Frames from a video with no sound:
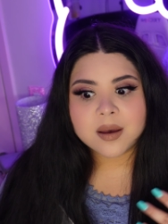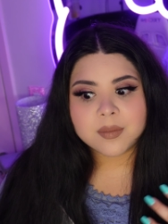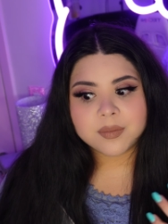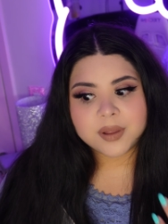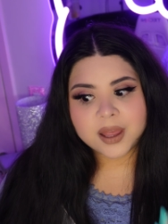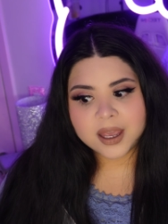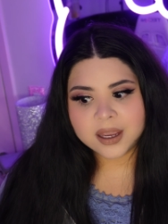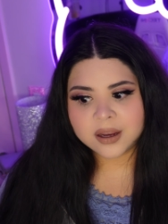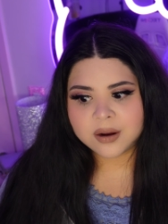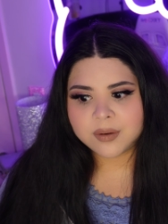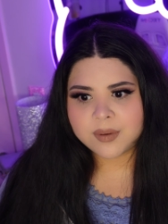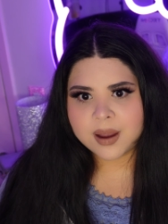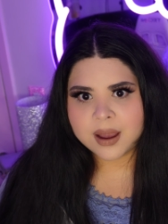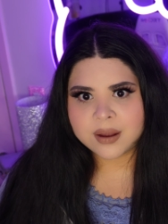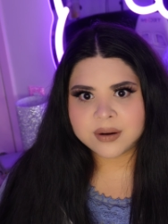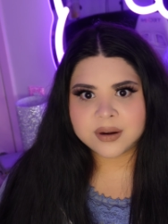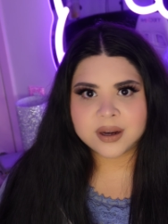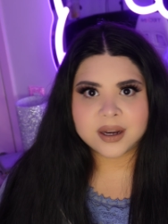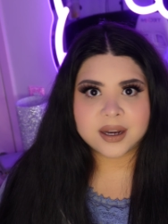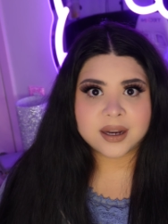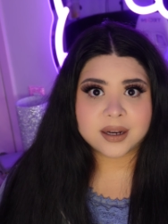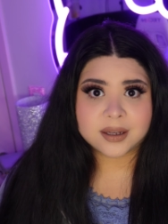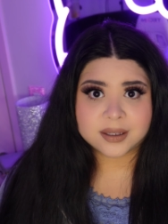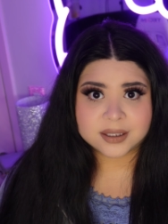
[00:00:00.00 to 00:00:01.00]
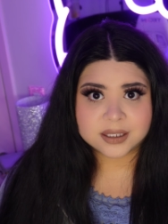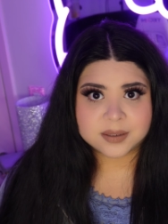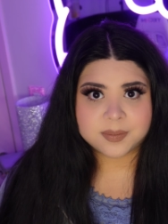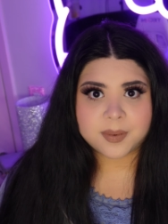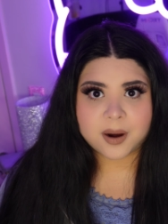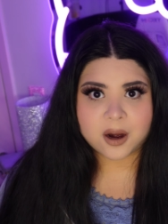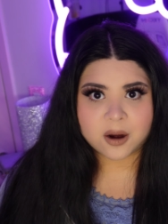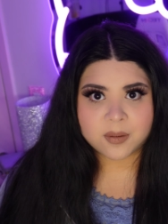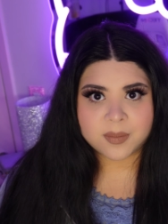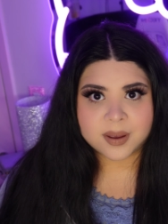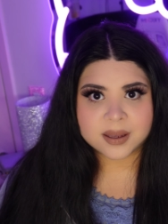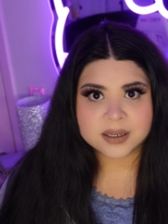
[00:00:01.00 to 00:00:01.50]
playing around and
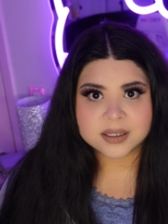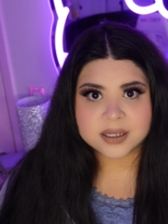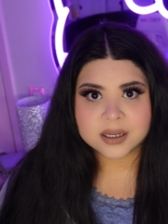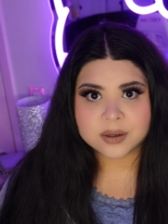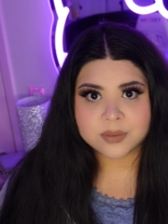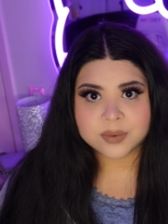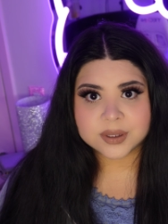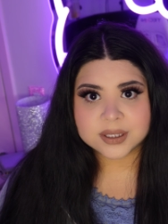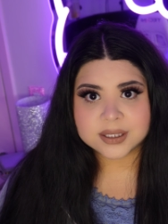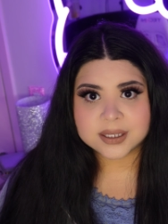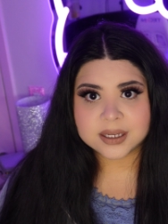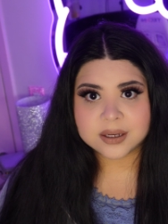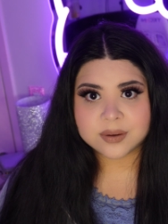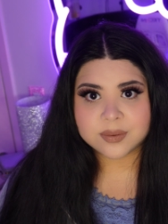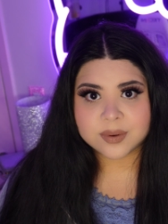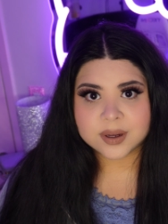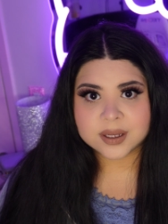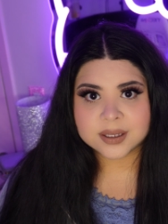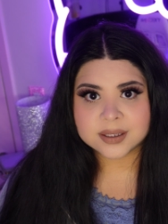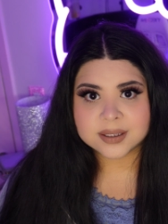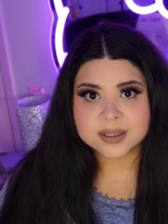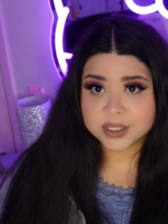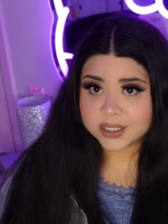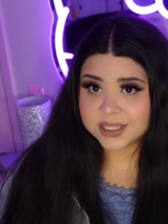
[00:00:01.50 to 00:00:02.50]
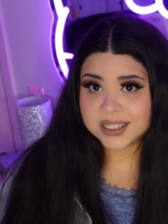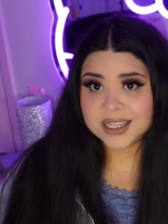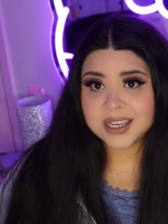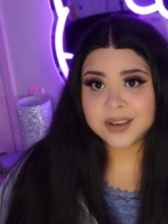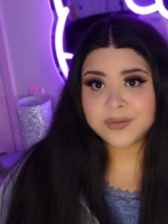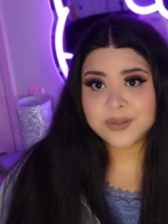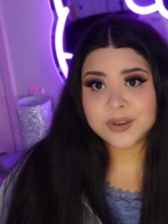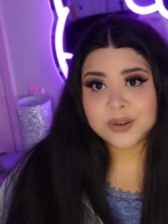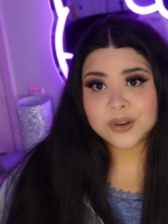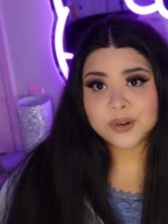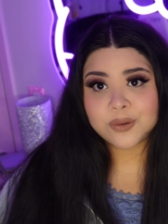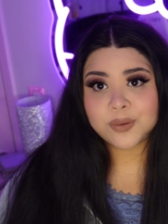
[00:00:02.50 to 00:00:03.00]
experimenting with sequins. See
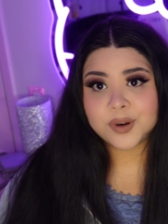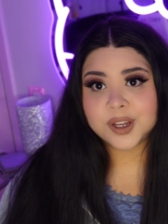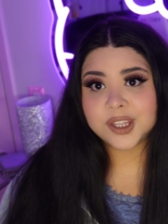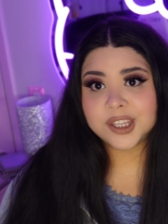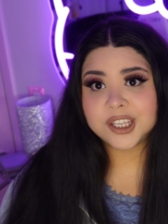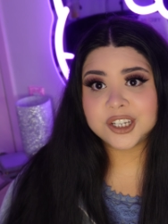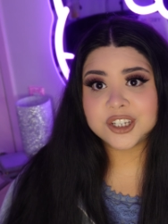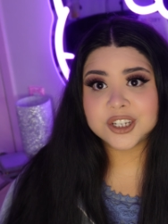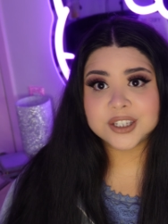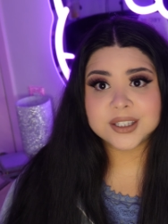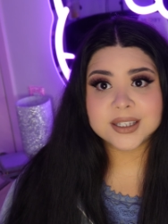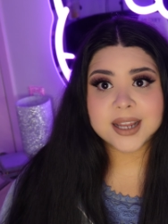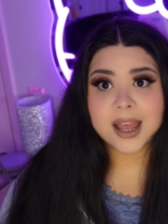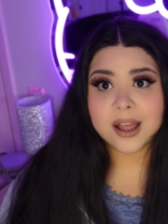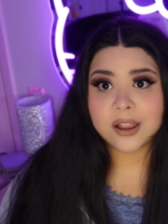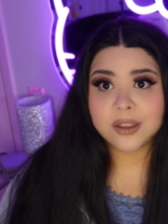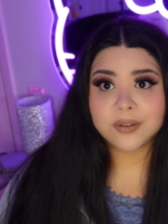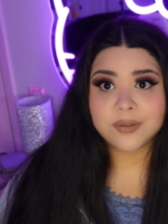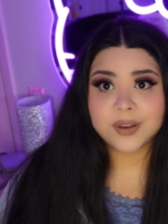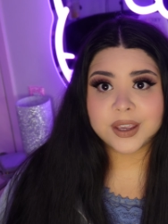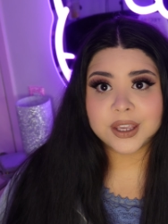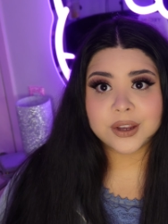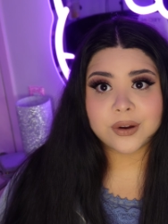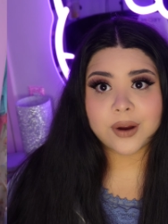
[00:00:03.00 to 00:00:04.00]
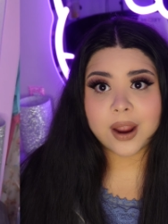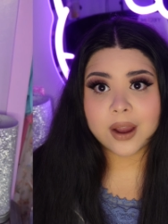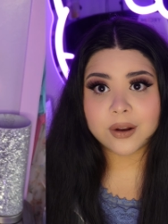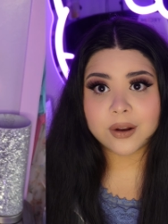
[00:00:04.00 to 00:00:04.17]
if you could really just elevate your